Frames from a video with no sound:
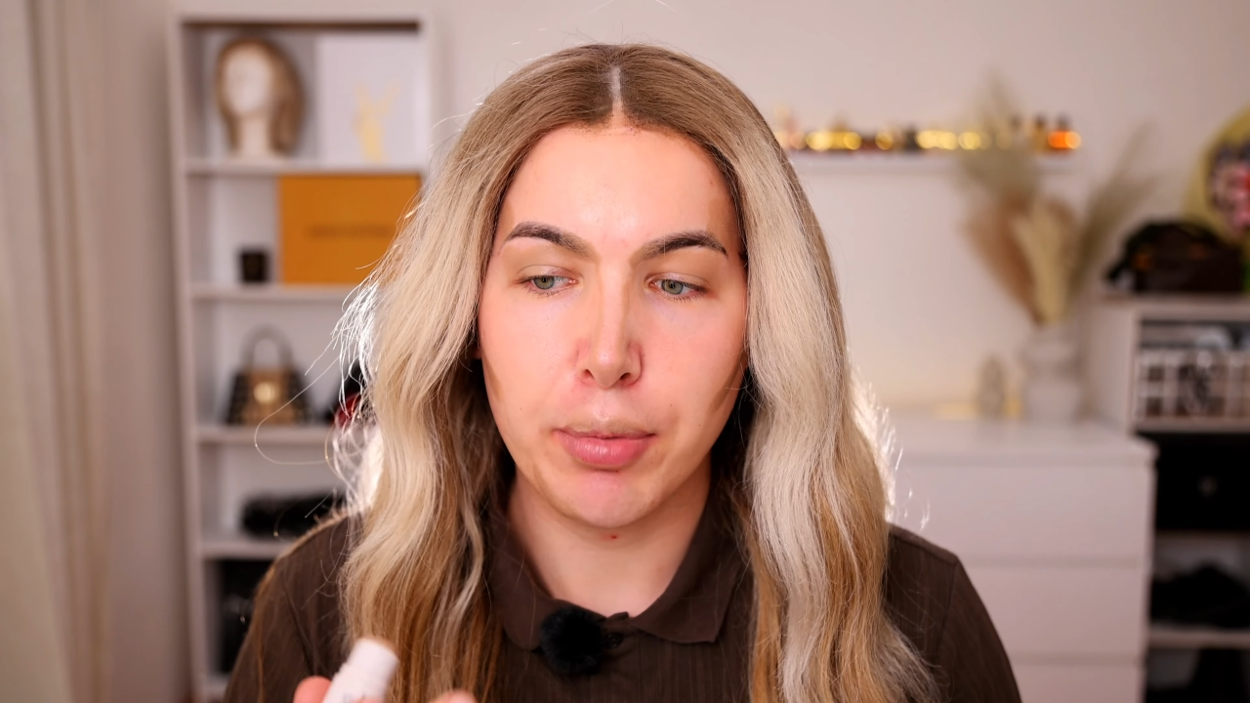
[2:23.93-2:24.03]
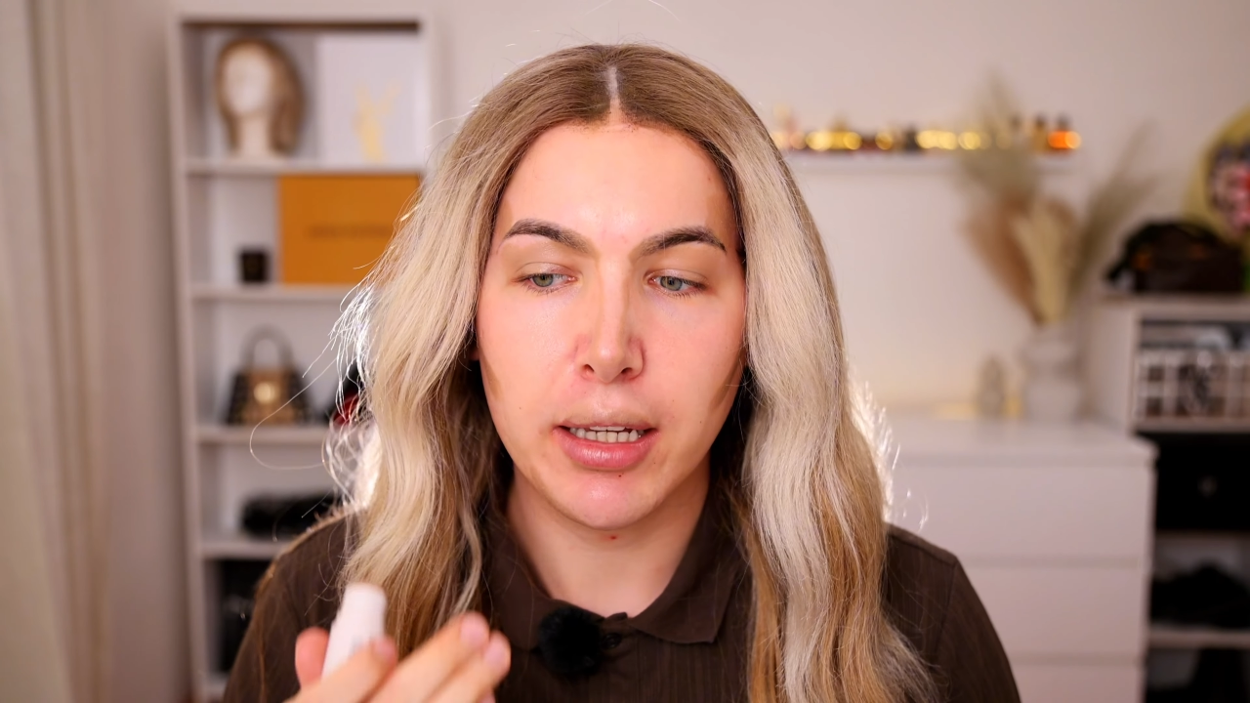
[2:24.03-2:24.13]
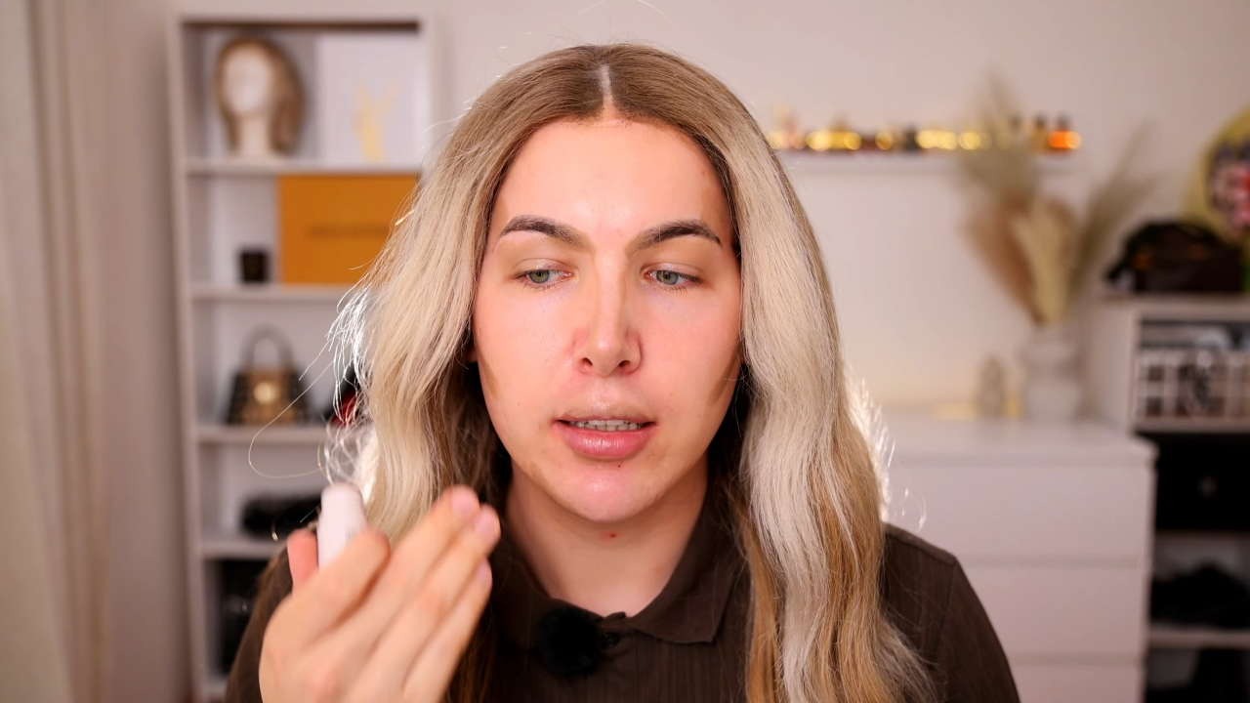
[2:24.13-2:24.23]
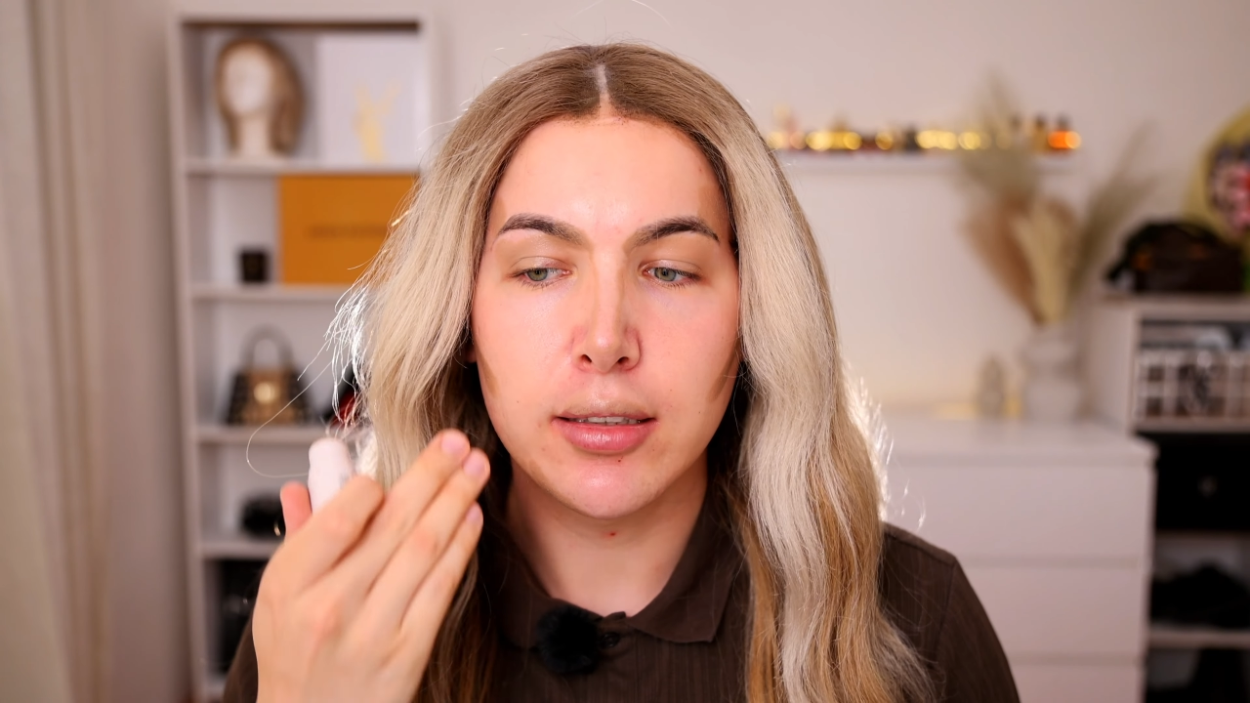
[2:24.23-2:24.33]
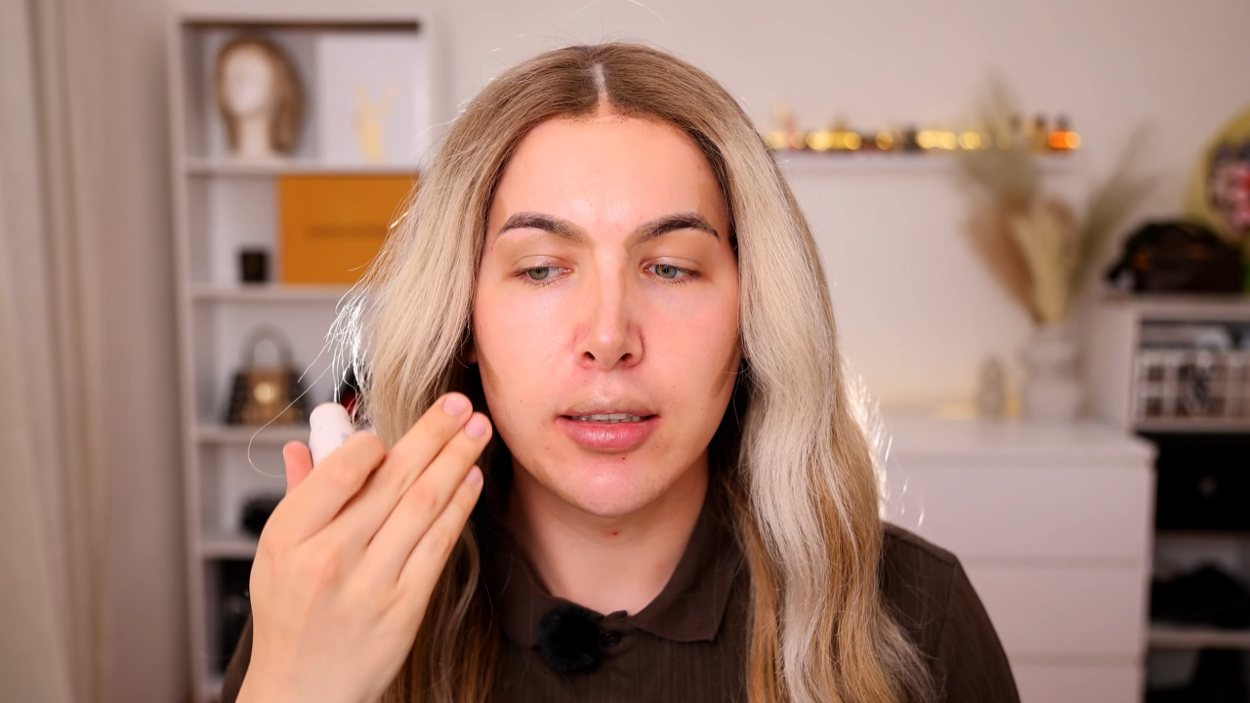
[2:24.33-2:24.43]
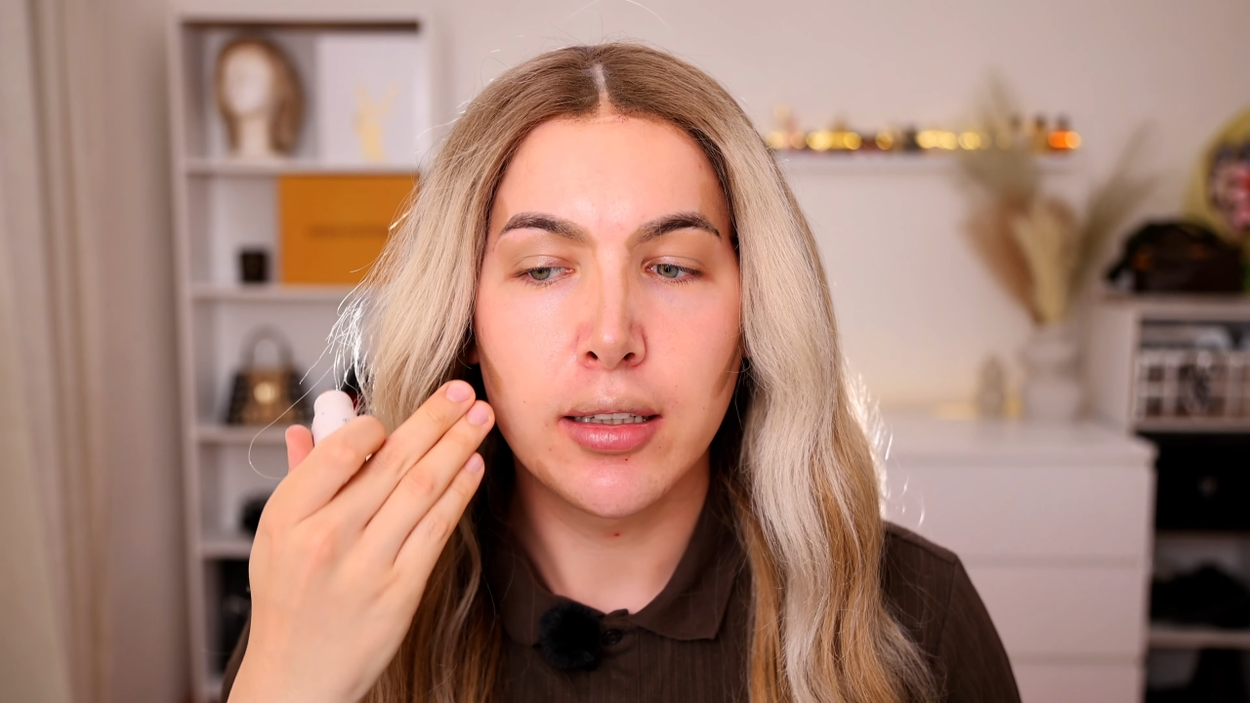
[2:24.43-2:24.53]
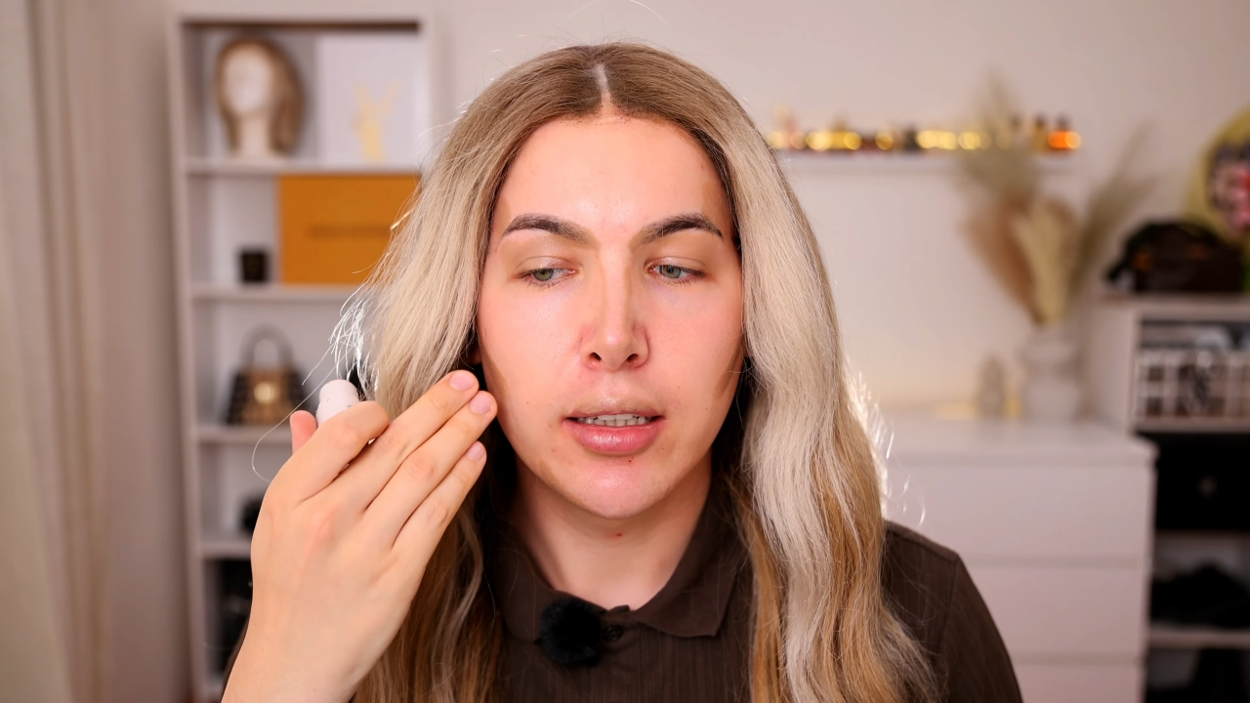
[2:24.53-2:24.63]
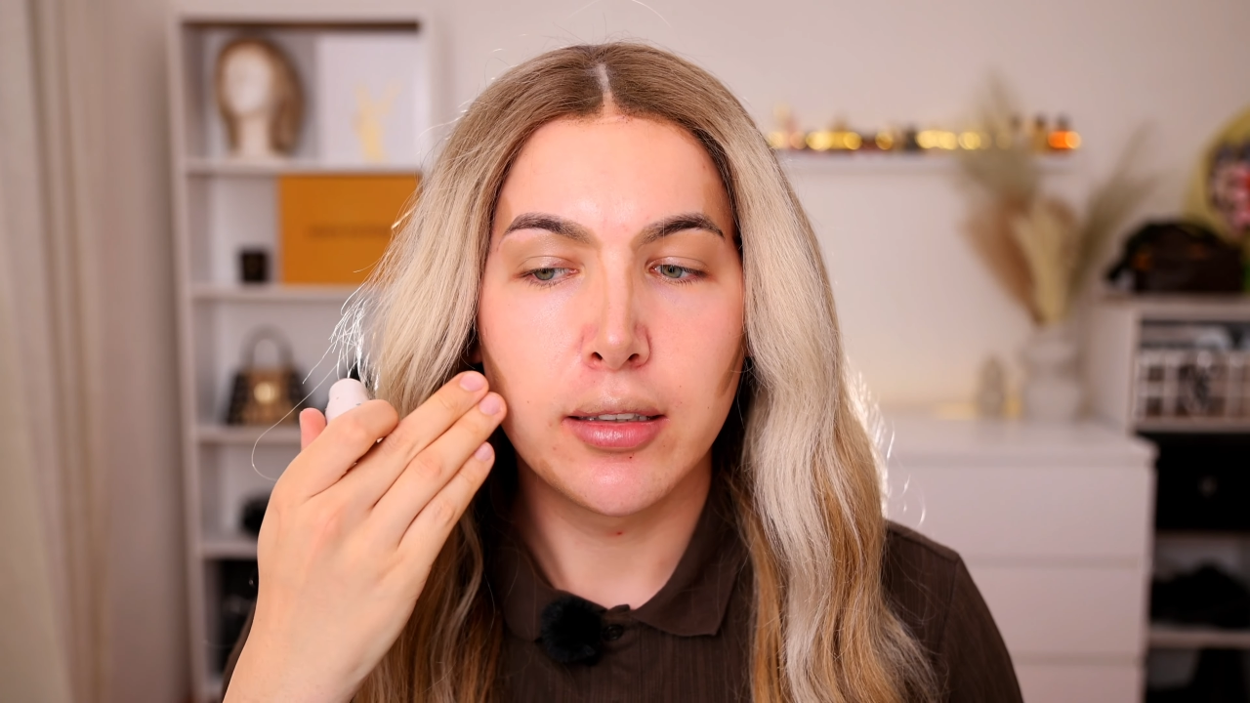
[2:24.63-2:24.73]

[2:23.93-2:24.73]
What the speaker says: because